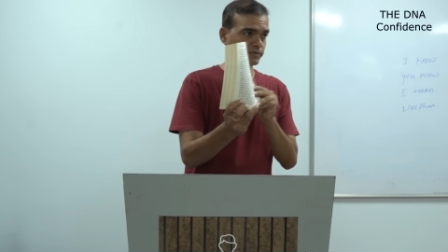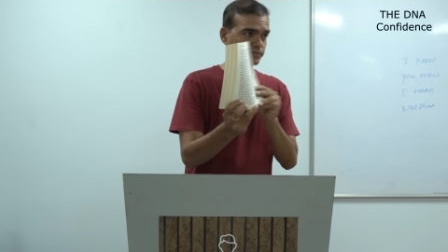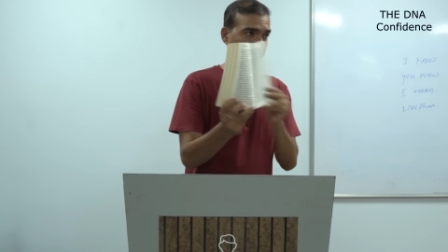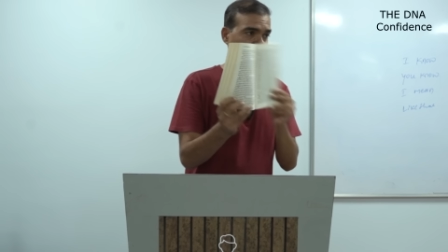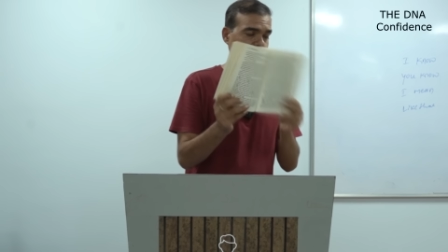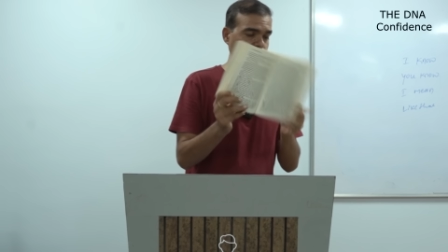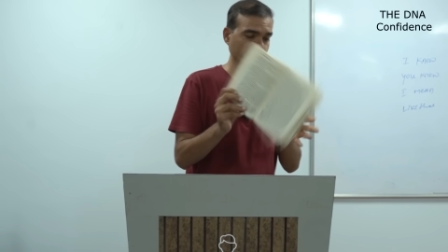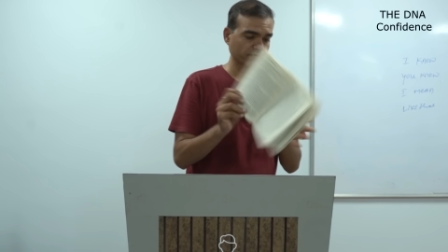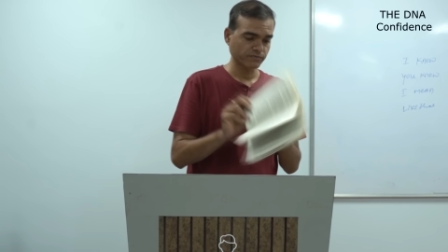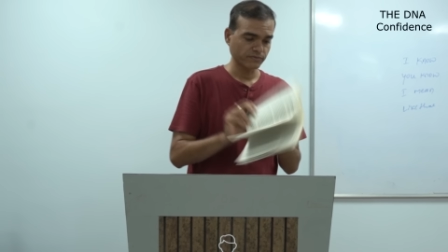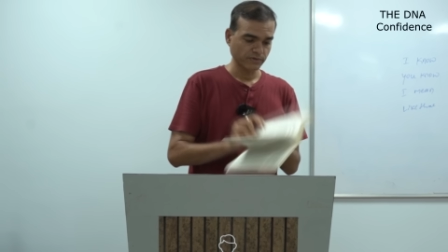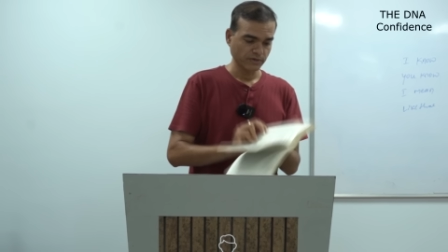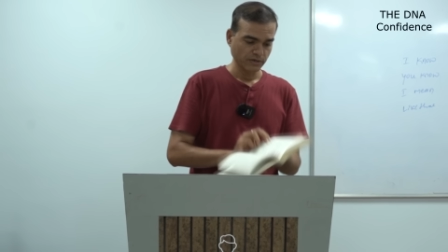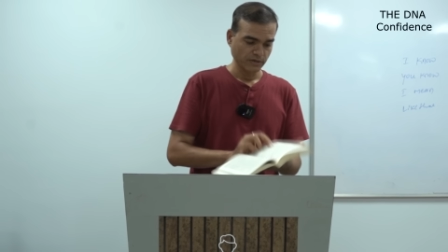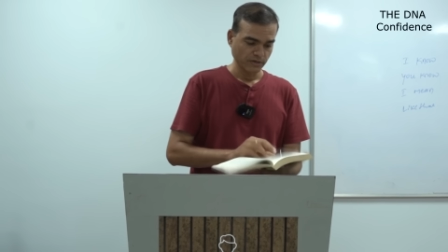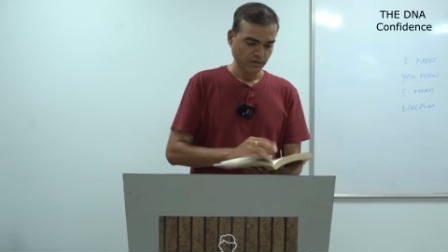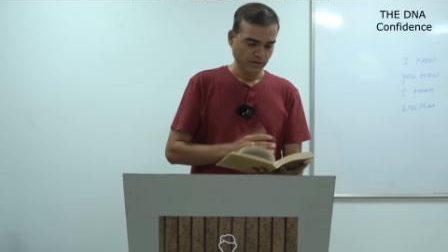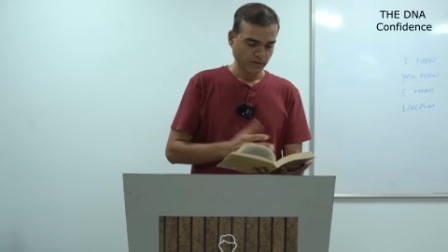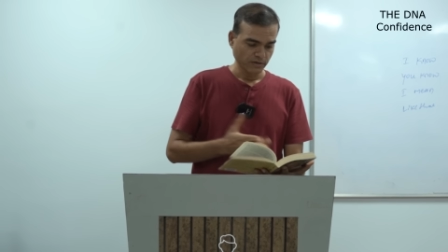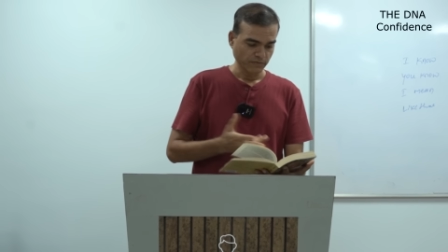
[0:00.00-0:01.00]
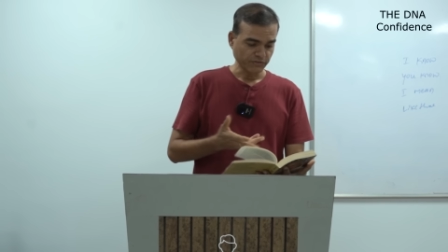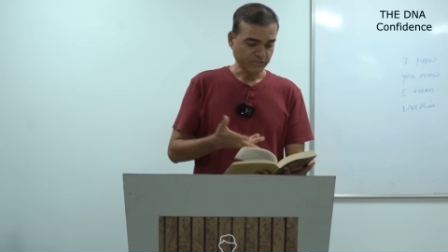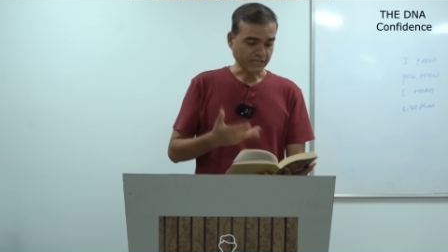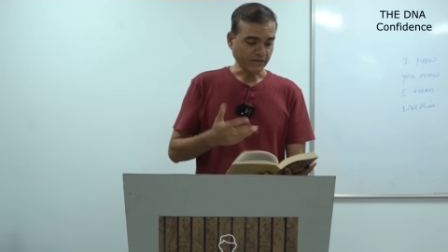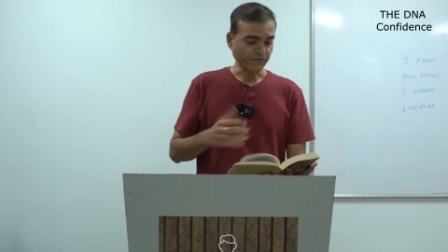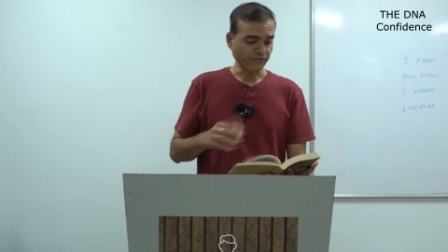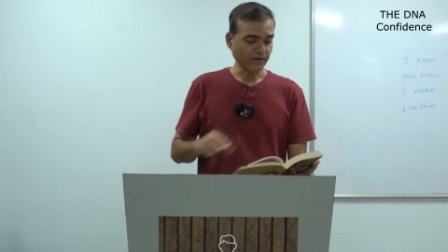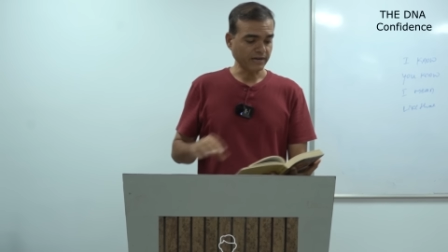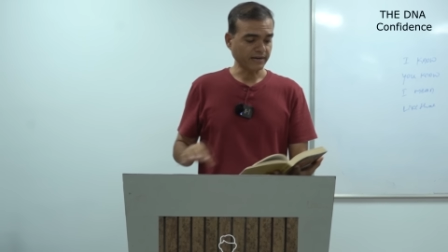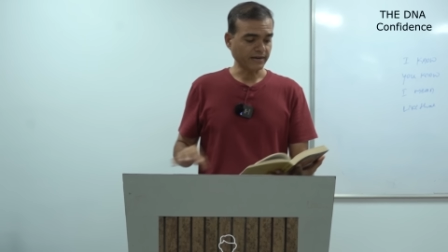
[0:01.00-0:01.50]
which, which
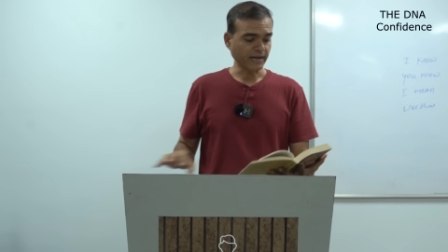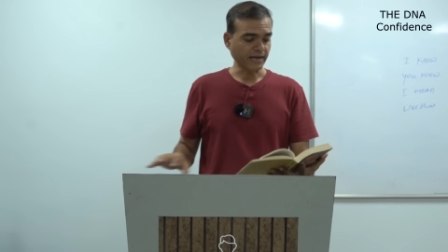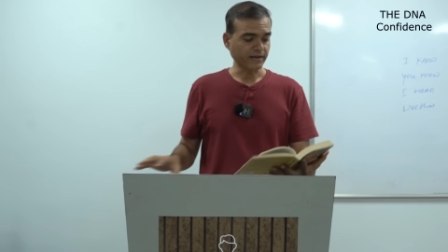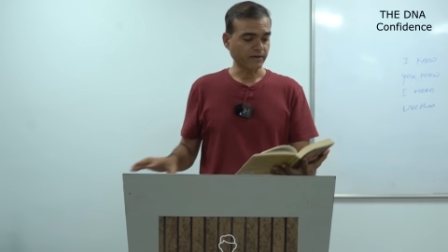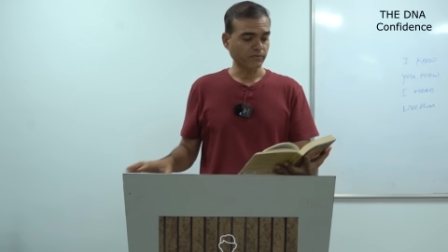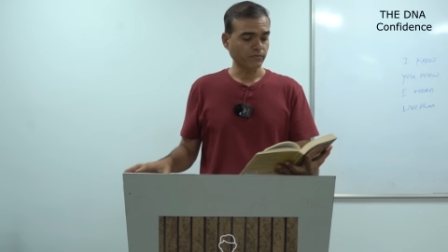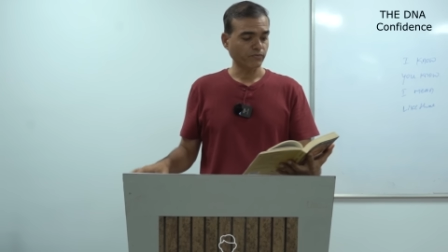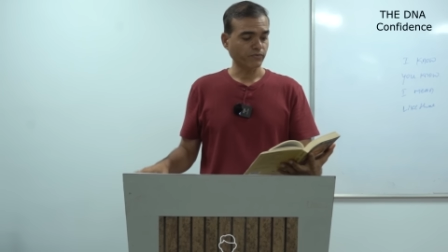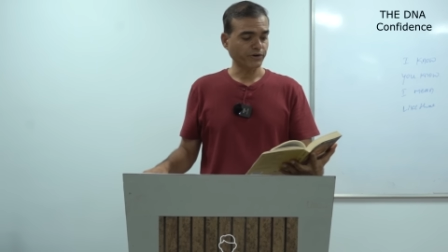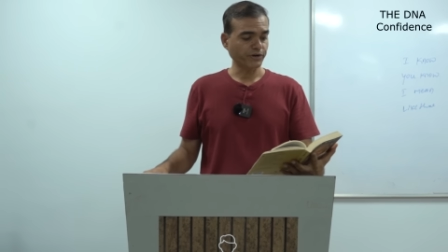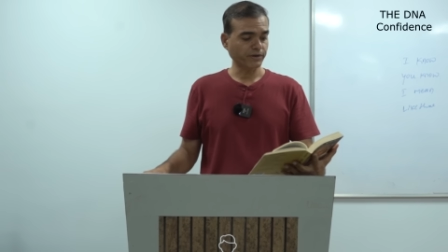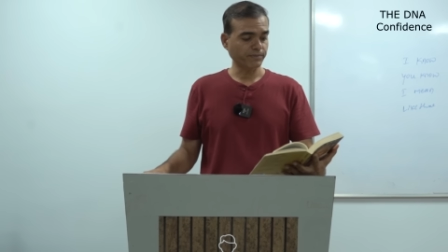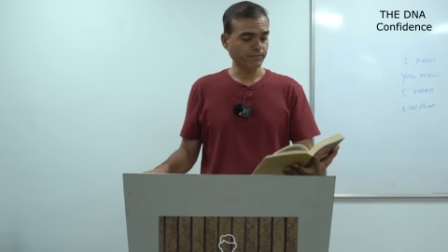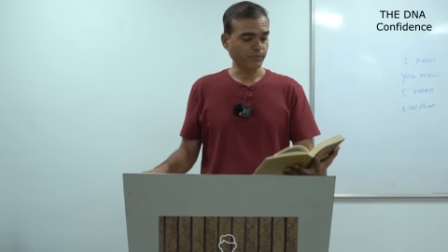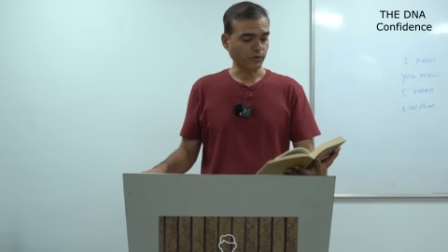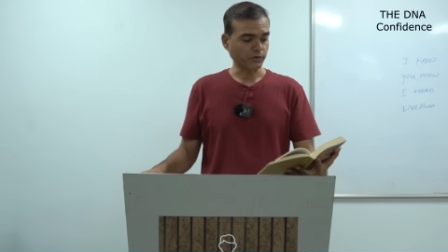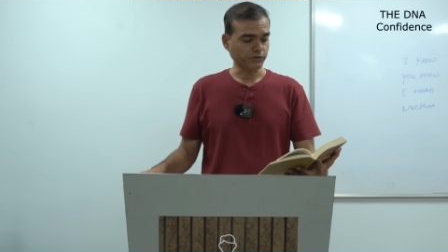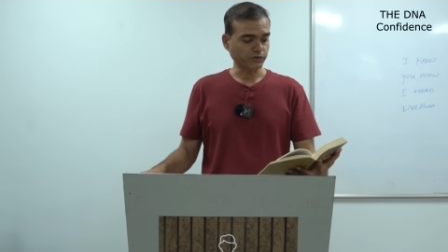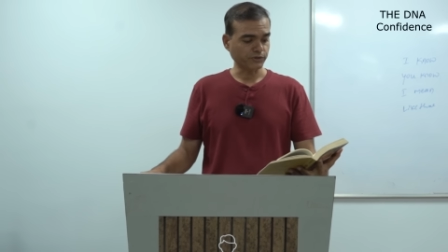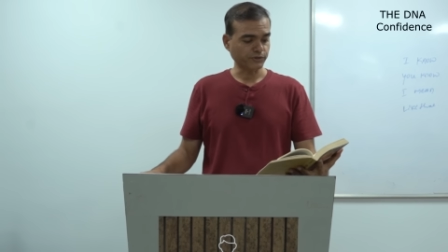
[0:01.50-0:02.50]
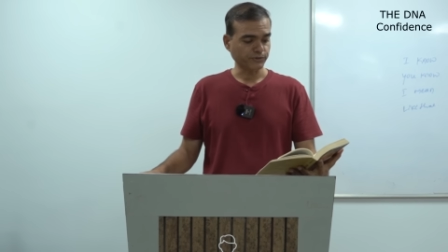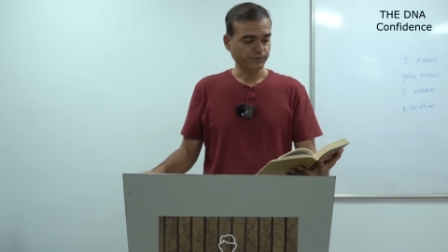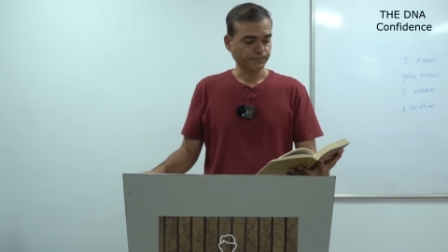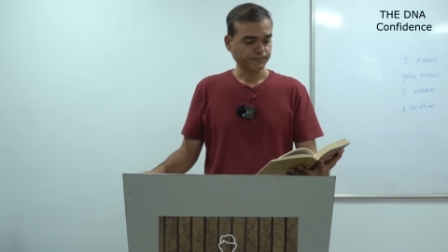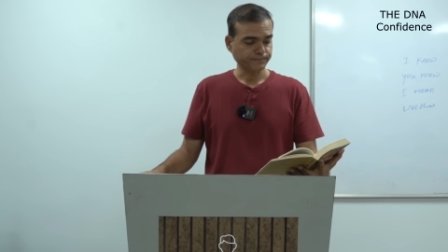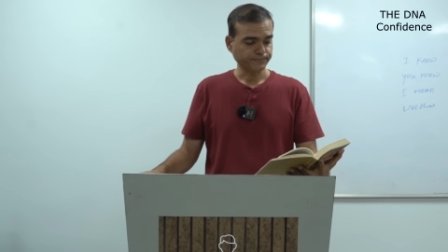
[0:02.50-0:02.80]
I felt like very important.